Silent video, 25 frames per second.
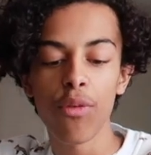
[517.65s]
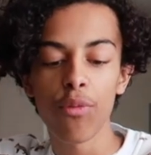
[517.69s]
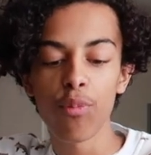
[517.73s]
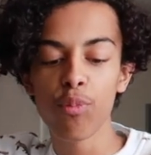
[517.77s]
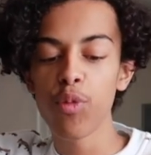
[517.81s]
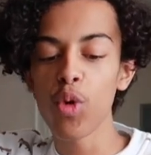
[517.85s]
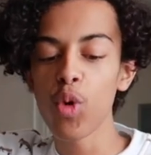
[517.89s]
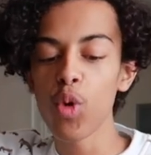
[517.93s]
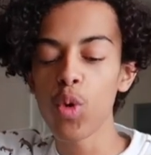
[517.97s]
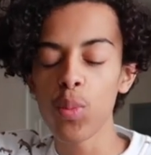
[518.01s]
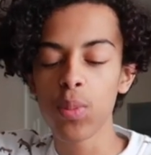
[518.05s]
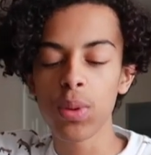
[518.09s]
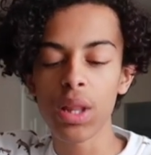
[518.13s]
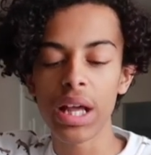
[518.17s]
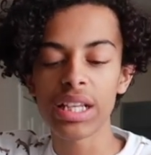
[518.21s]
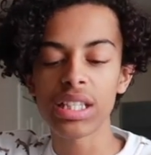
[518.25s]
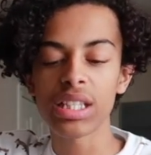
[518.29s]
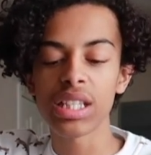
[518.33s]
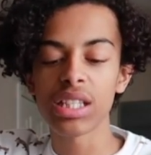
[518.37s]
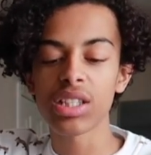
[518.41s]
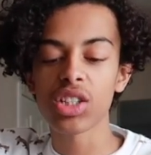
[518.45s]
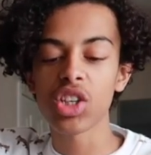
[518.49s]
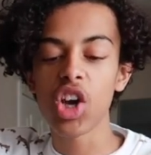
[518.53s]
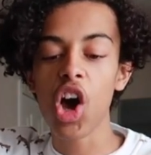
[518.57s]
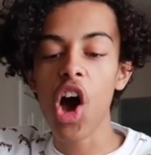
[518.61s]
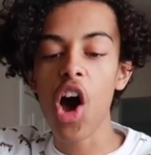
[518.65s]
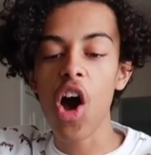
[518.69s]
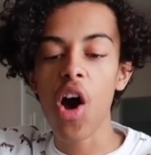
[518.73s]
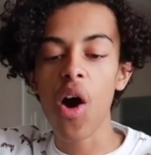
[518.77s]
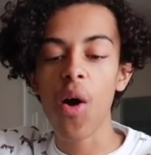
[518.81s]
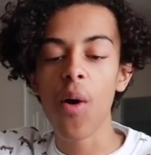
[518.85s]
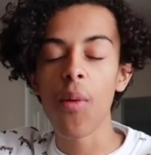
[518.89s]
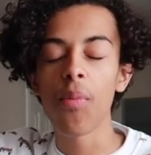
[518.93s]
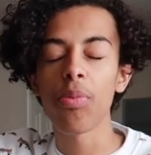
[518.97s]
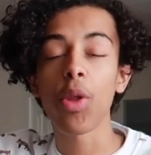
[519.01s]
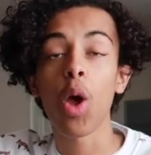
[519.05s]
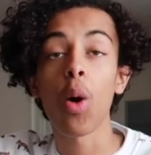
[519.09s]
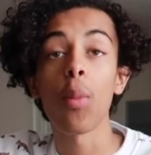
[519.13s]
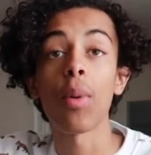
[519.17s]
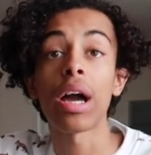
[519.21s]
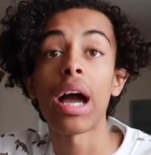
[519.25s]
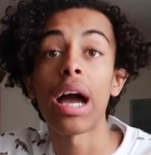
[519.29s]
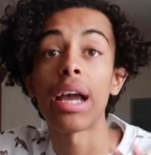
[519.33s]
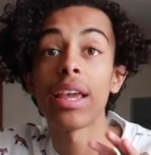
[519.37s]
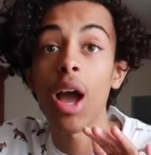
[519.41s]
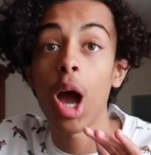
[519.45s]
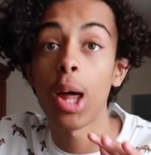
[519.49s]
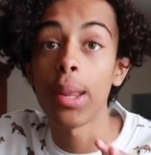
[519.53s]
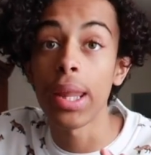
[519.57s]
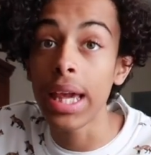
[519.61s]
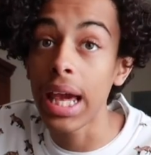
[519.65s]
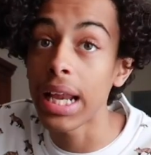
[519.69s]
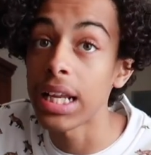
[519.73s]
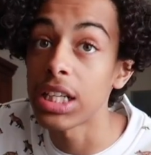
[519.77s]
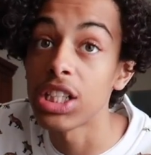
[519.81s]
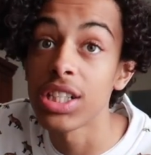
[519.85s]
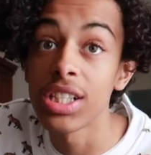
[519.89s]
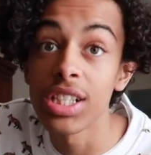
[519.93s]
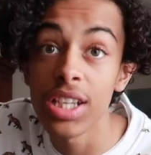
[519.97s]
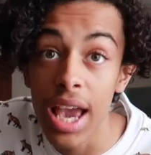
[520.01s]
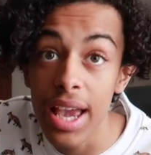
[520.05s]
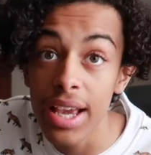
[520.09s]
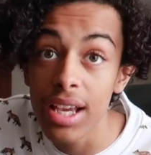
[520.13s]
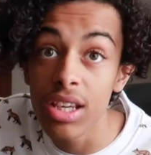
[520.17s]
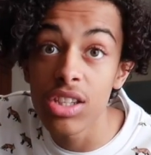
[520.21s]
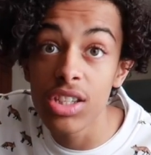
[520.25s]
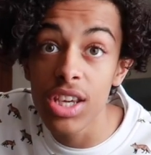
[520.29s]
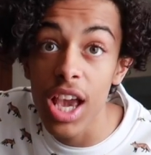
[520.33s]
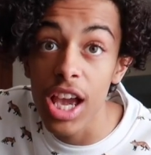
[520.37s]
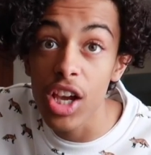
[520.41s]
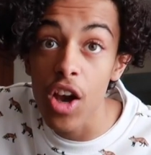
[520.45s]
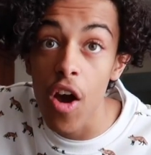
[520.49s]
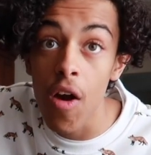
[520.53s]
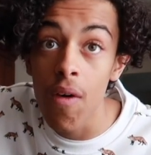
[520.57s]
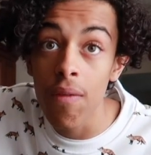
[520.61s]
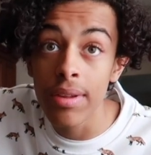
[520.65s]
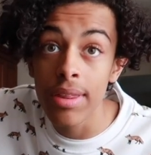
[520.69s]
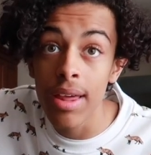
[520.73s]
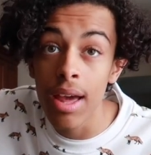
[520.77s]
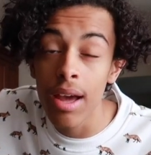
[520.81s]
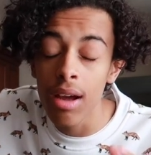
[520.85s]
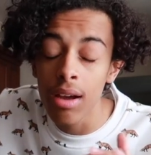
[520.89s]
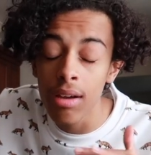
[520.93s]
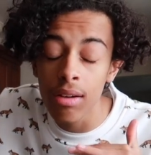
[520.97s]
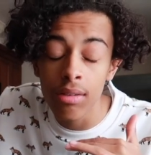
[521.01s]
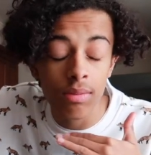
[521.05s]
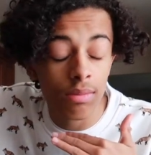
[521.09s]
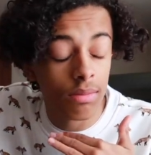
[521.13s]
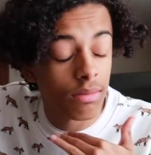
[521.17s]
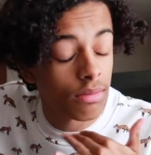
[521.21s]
food places called, oh my God, y'all, they got a Shake Shack over there